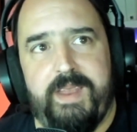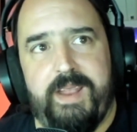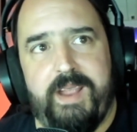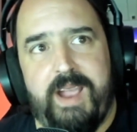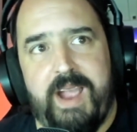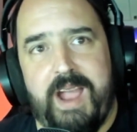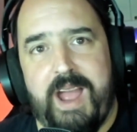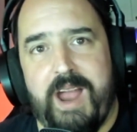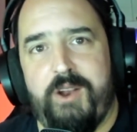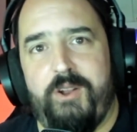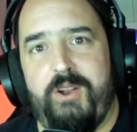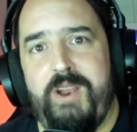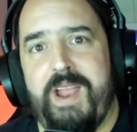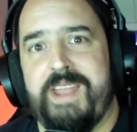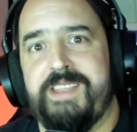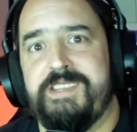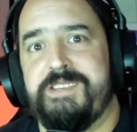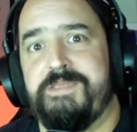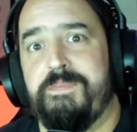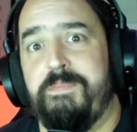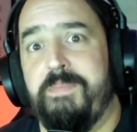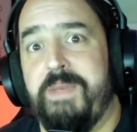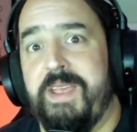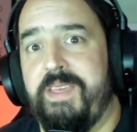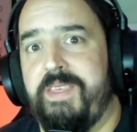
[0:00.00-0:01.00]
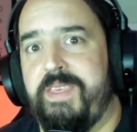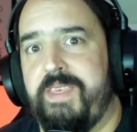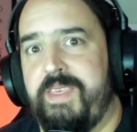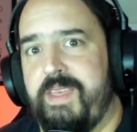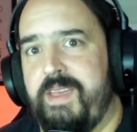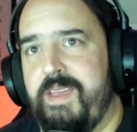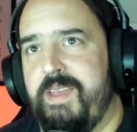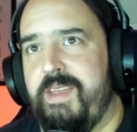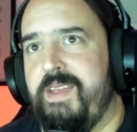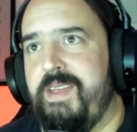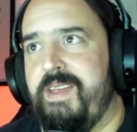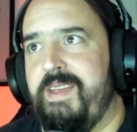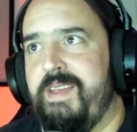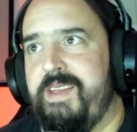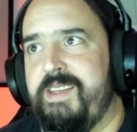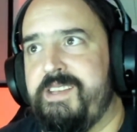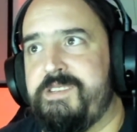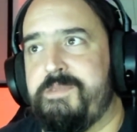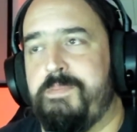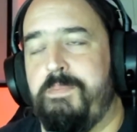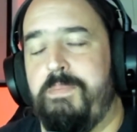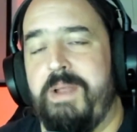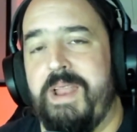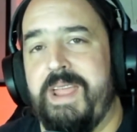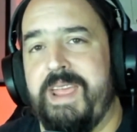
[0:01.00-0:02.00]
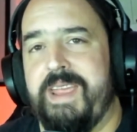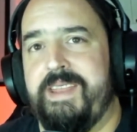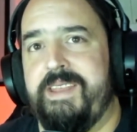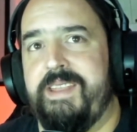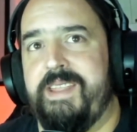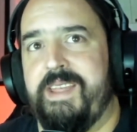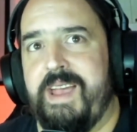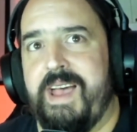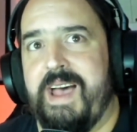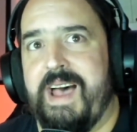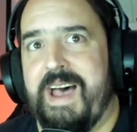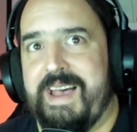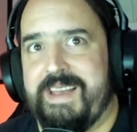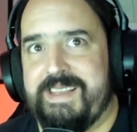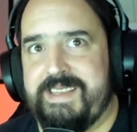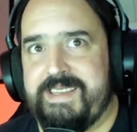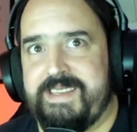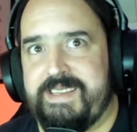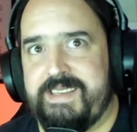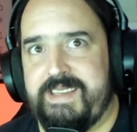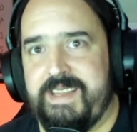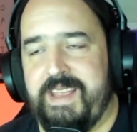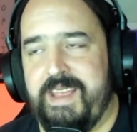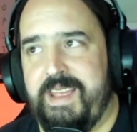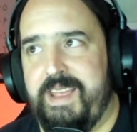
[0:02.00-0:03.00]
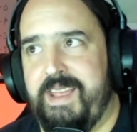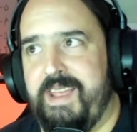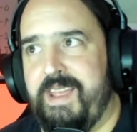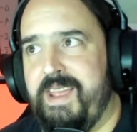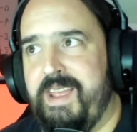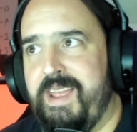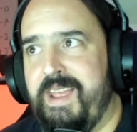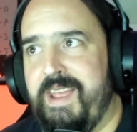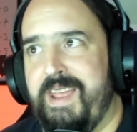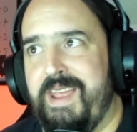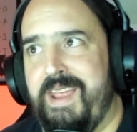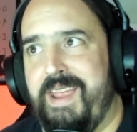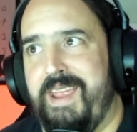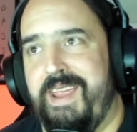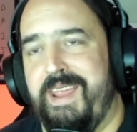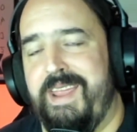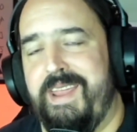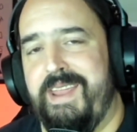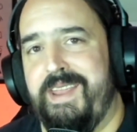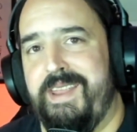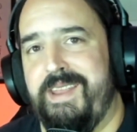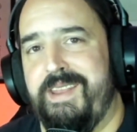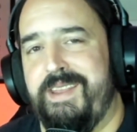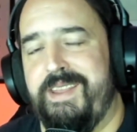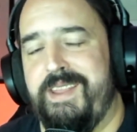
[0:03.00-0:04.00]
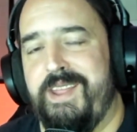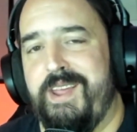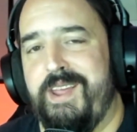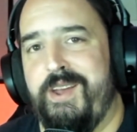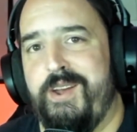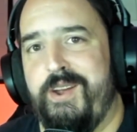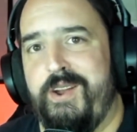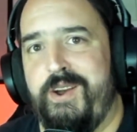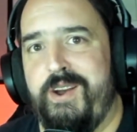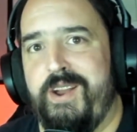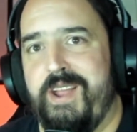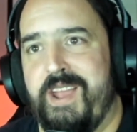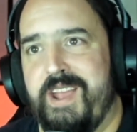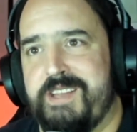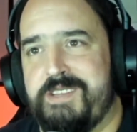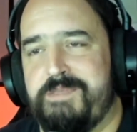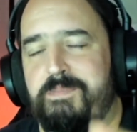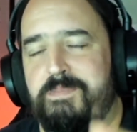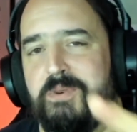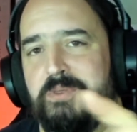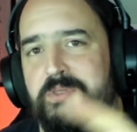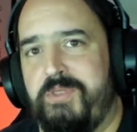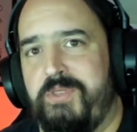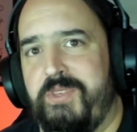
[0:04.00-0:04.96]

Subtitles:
Caroline Smith explained us in her Expo